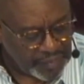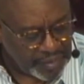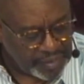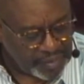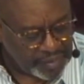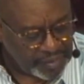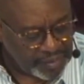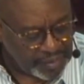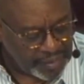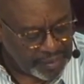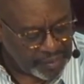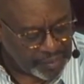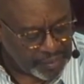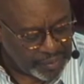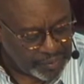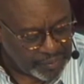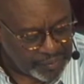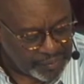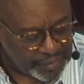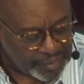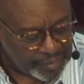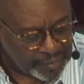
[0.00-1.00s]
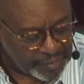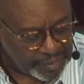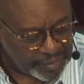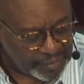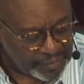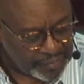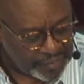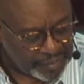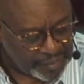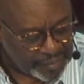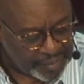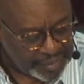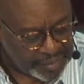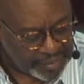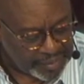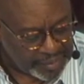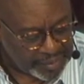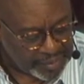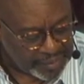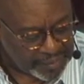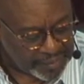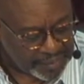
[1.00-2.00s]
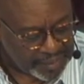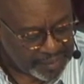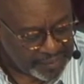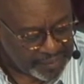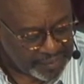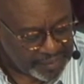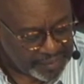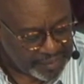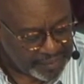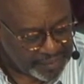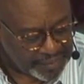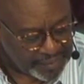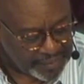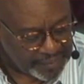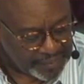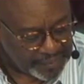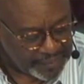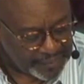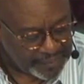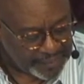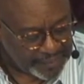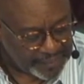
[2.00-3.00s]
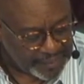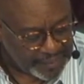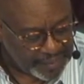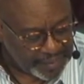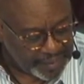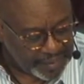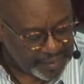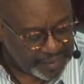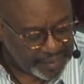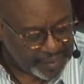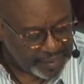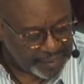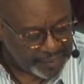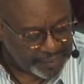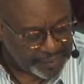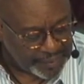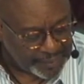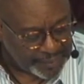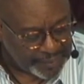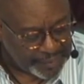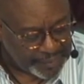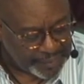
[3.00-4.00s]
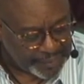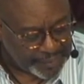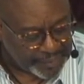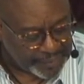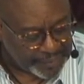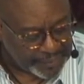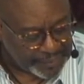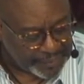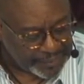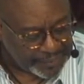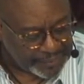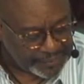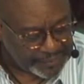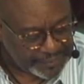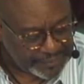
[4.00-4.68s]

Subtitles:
You know, I wrote something and you see me looking crazy. I don't even know what I wrote.